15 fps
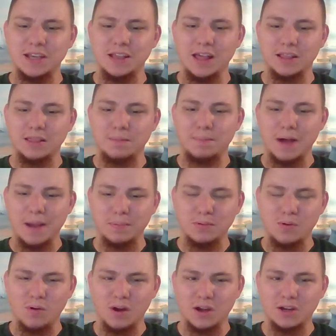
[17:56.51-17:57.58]
like the
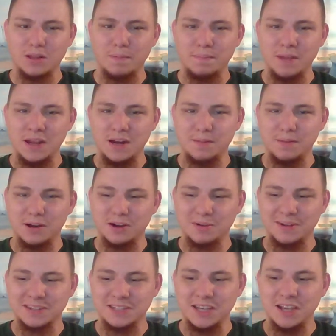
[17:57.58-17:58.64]
popcorn and the peanut butter
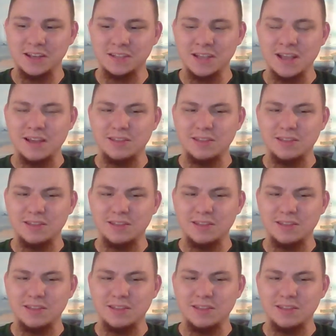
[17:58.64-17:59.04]
whiskeys.